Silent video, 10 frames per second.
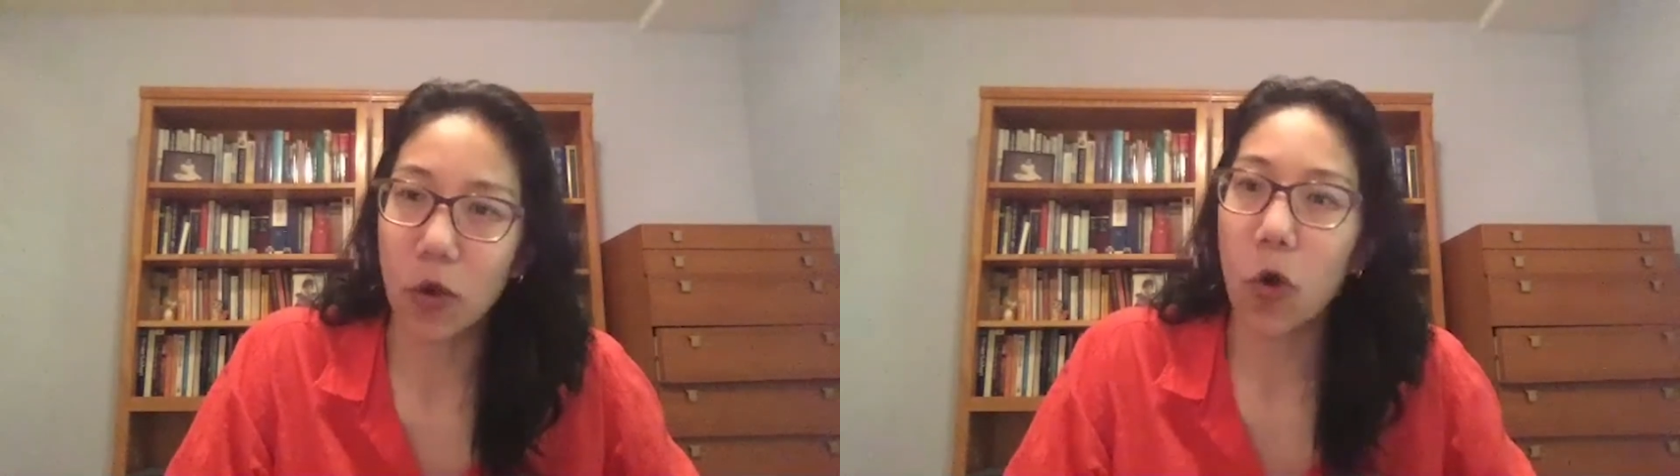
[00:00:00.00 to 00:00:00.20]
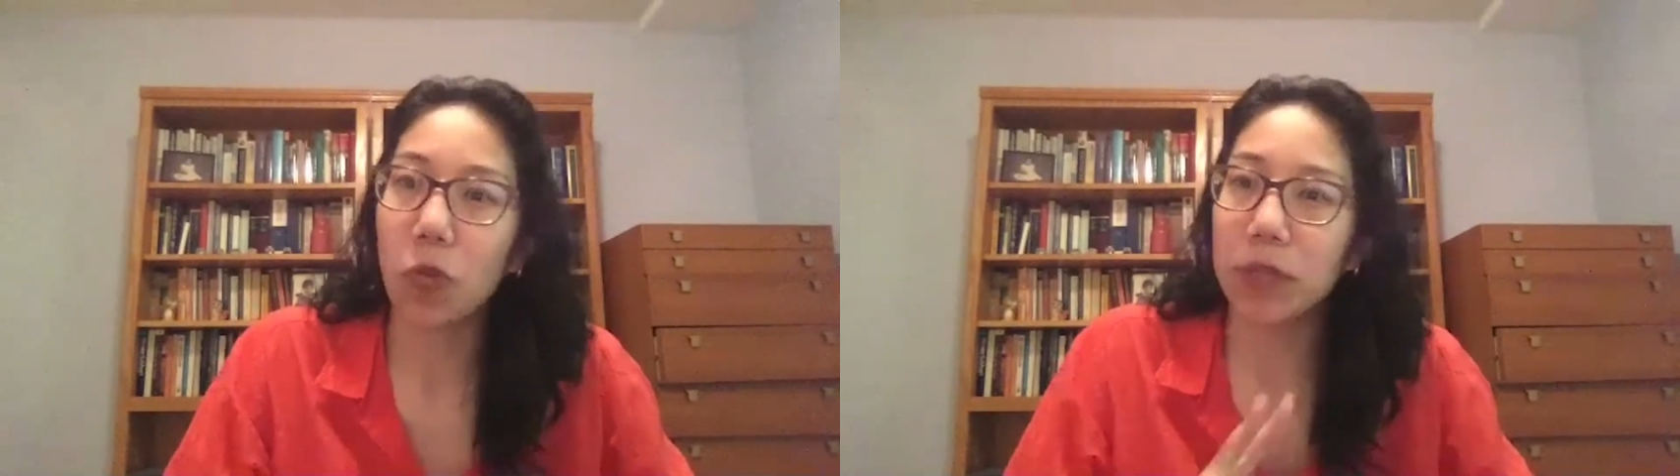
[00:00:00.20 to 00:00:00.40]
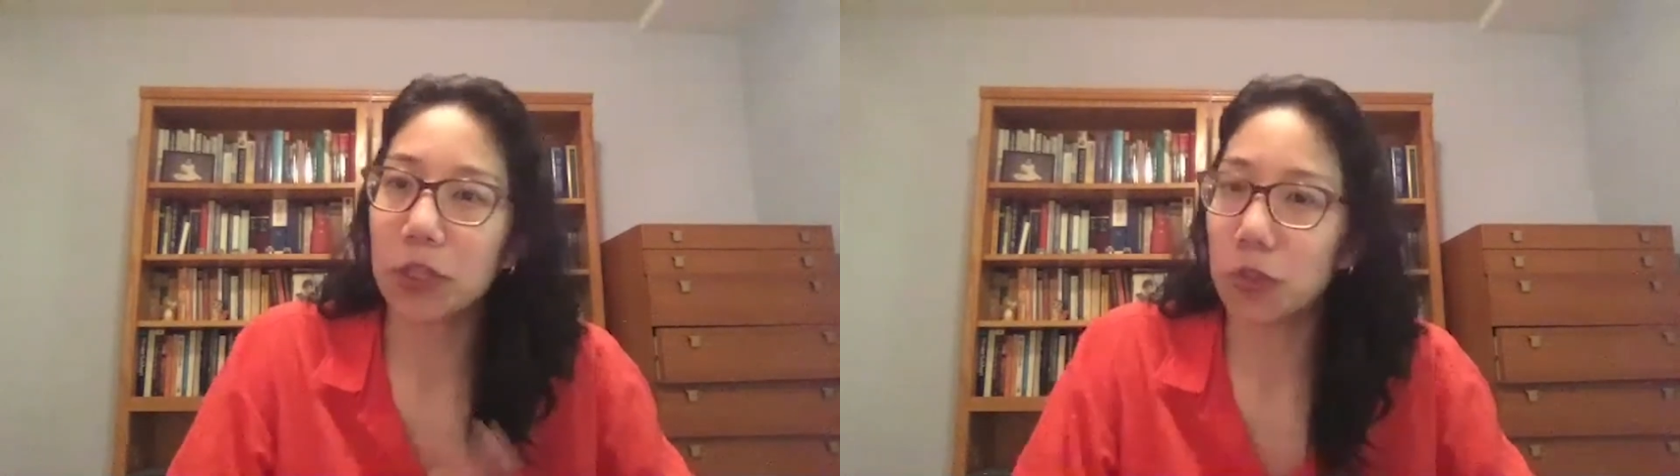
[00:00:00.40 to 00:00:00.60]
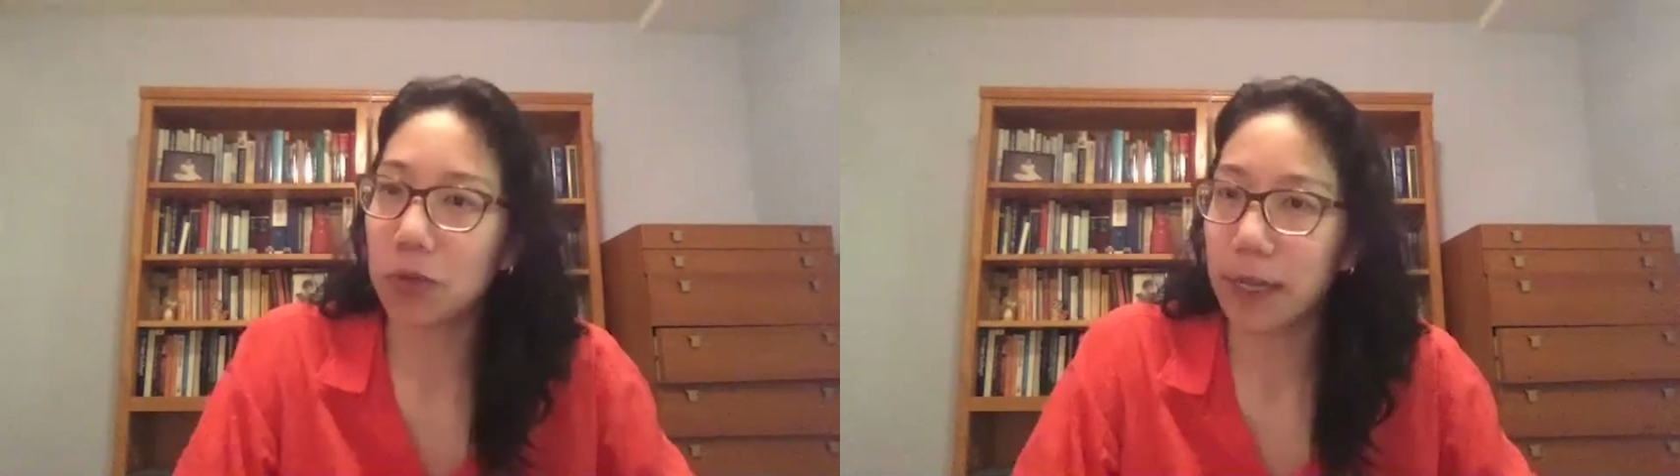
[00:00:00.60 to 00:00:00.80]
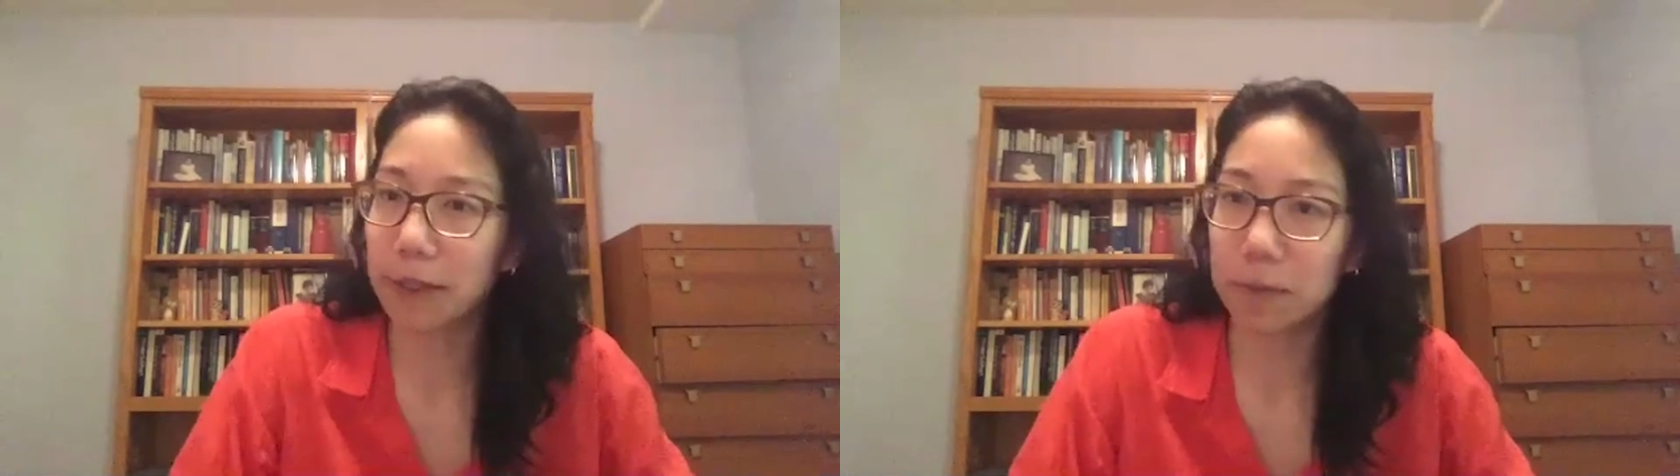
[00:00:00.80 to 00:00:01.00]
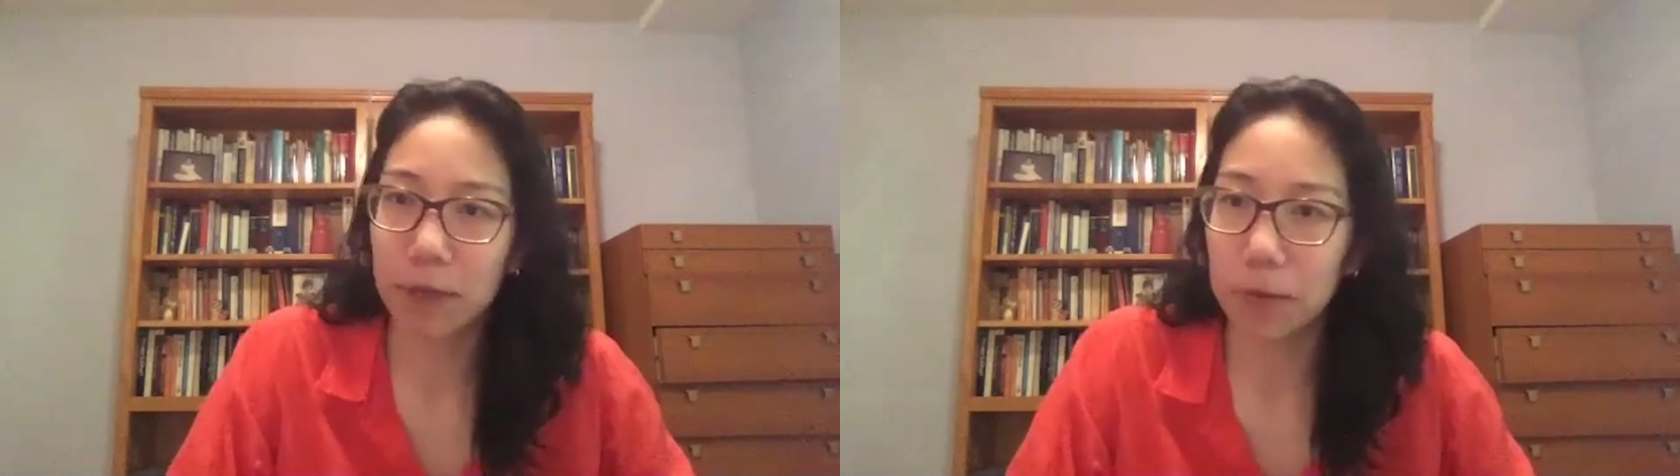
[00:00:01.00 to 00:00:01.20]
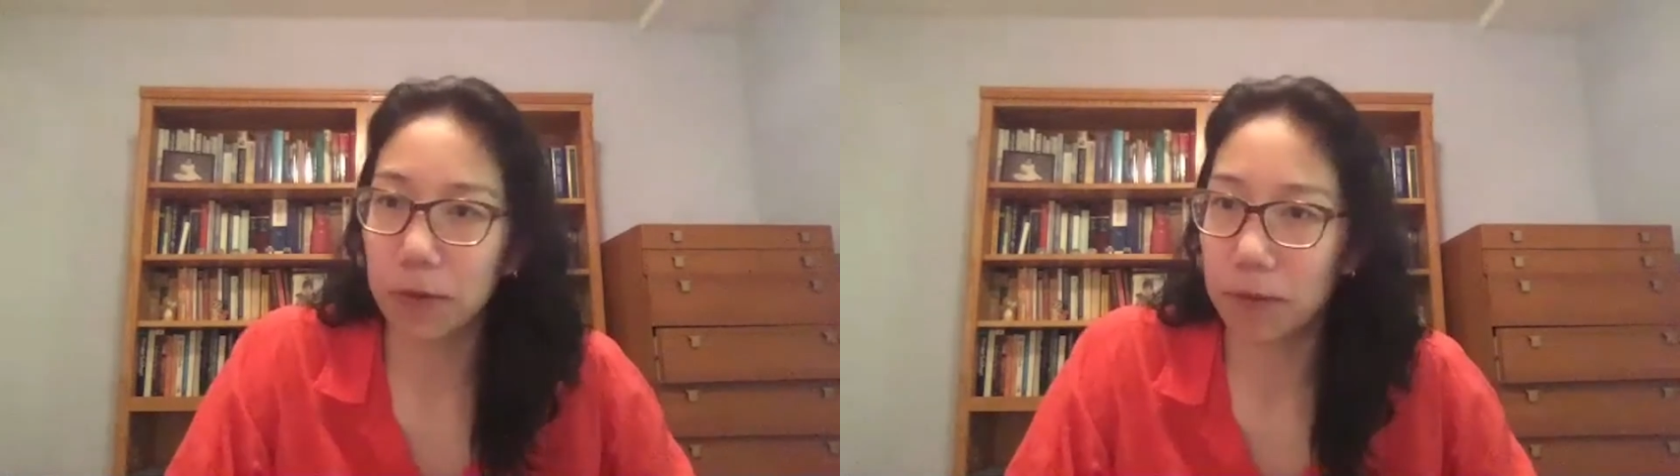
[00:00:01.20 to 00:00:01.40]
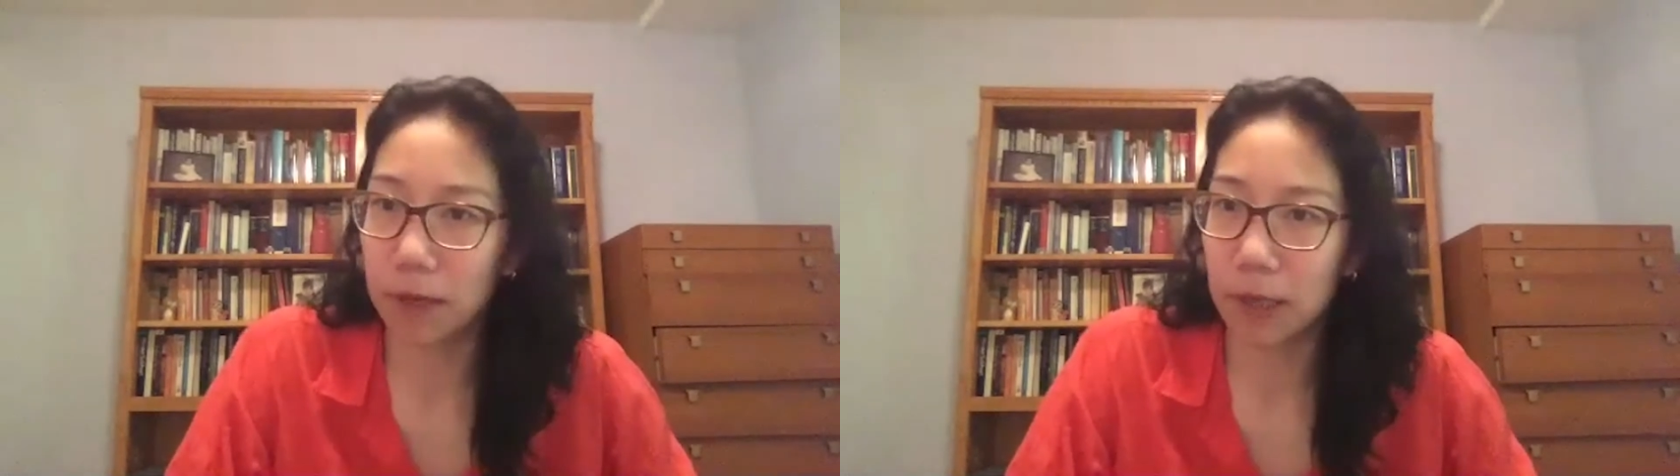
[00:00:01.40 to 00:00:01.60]
only two kinds of people
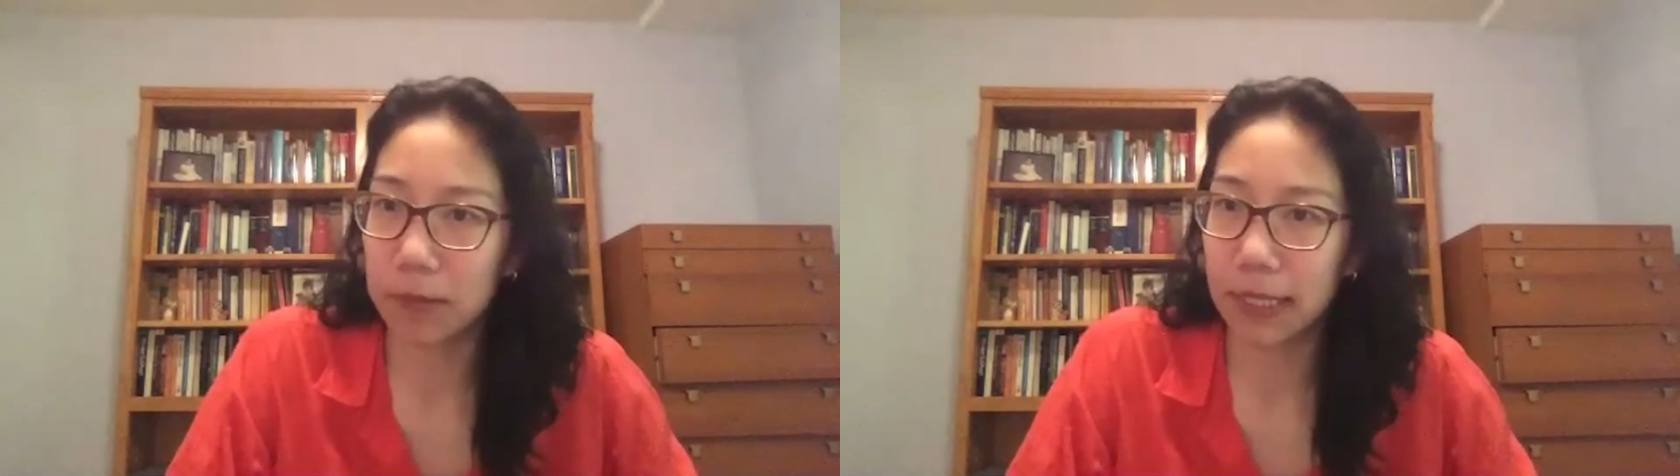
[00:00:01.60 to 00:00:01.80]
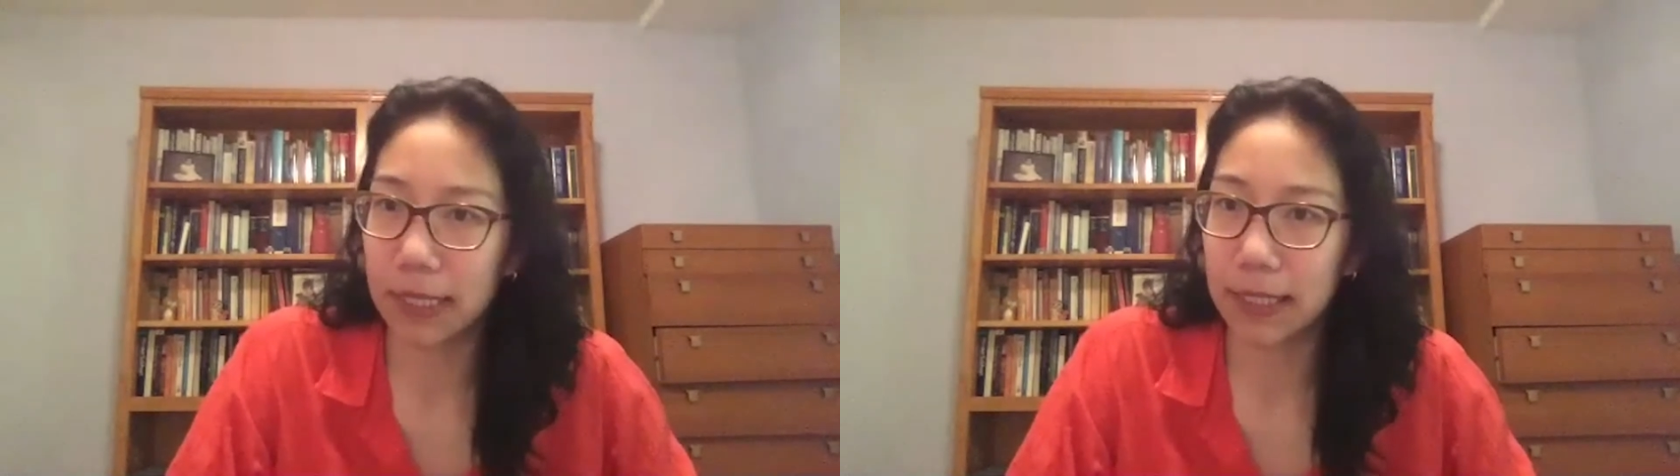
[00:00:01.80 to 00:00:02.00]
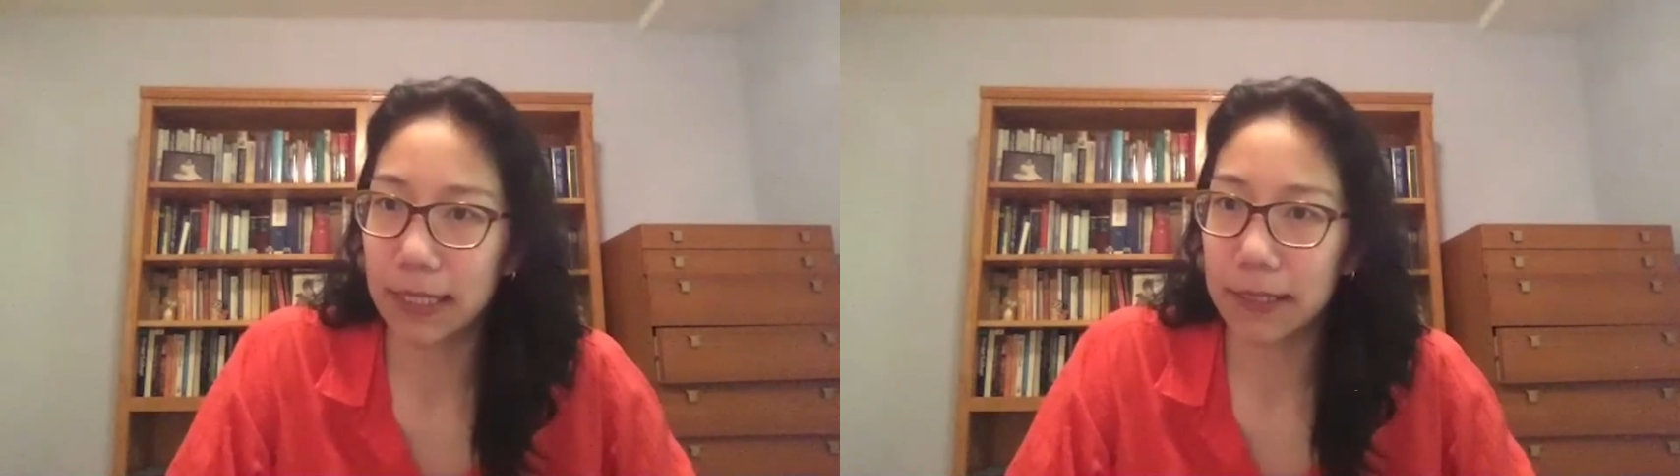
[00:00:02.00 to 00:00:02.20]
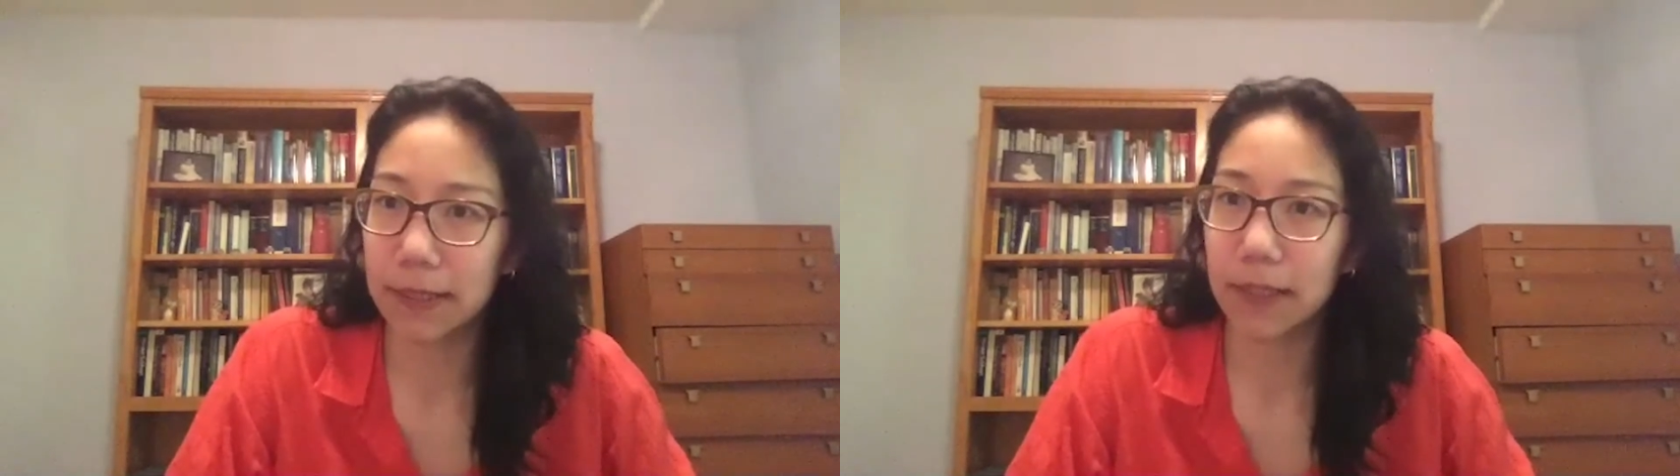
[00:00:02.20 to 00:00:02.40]
can become citizens.